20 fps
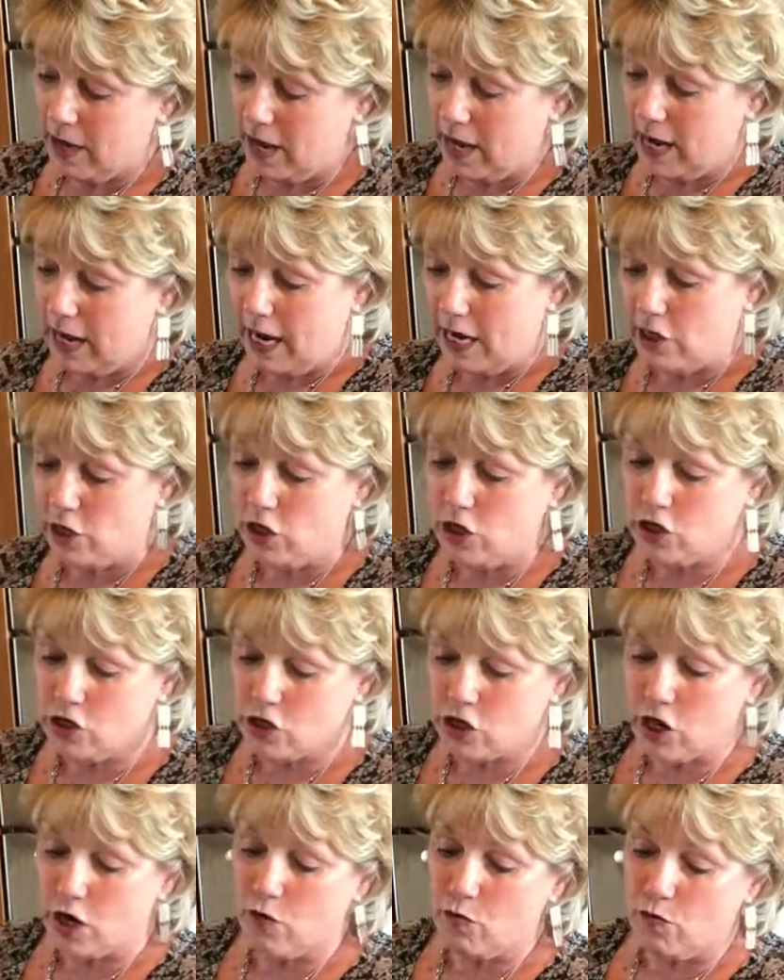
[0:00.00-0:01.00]
and you
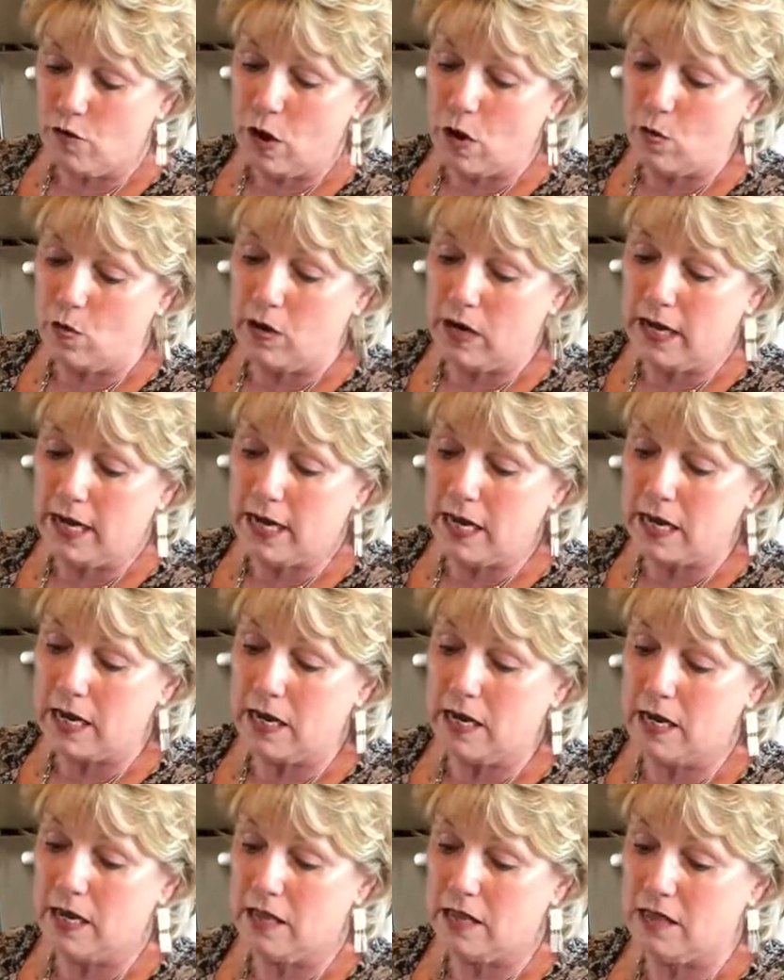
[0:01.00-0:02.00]
start rolling
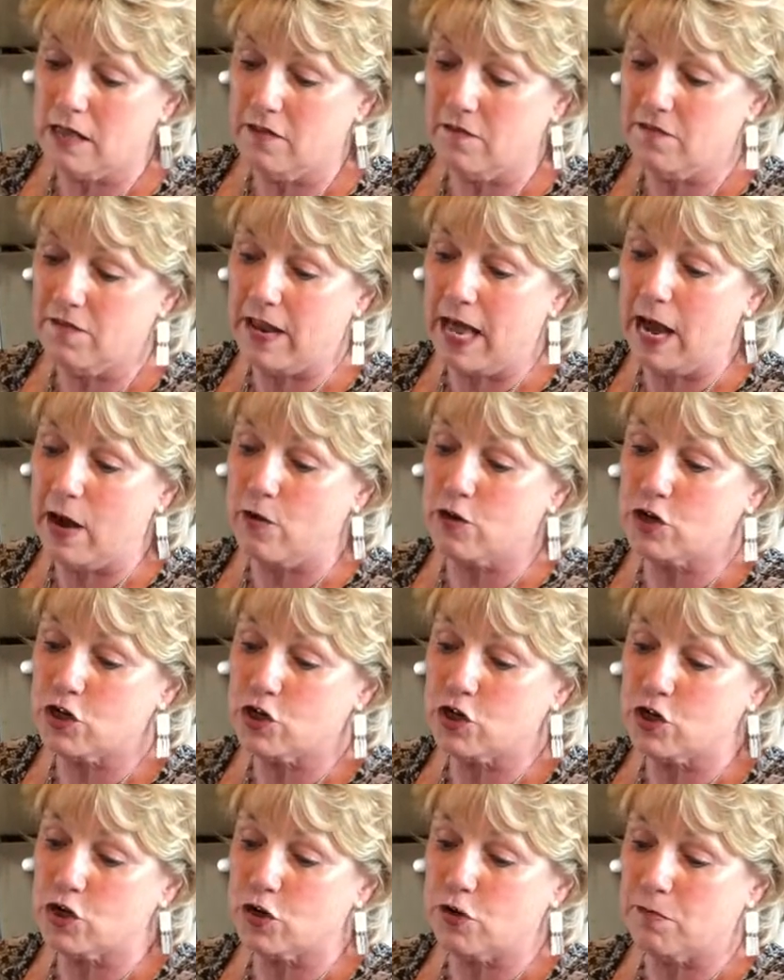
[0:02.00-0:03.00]
the flour
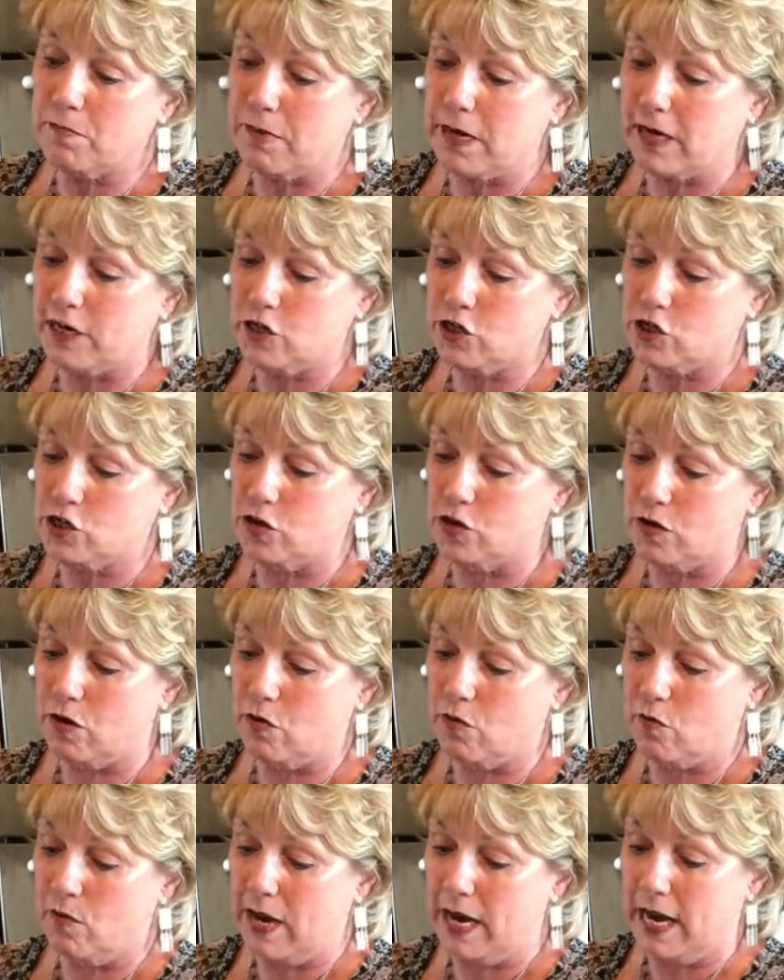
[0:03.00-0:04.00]
sugar mixture
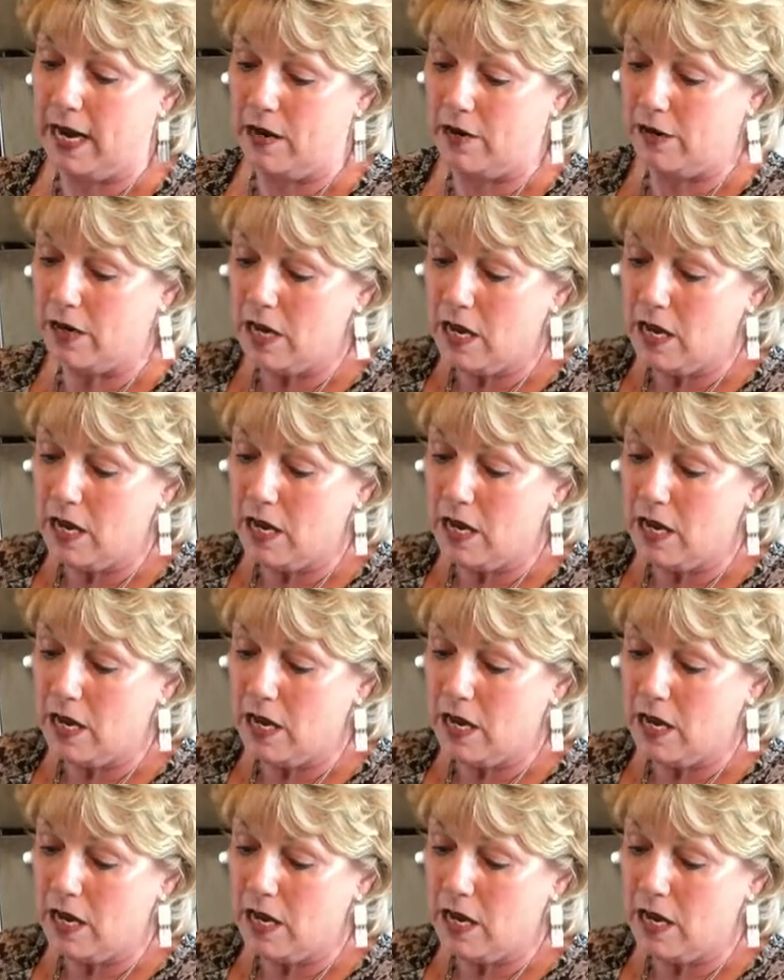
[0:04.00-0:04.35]
around.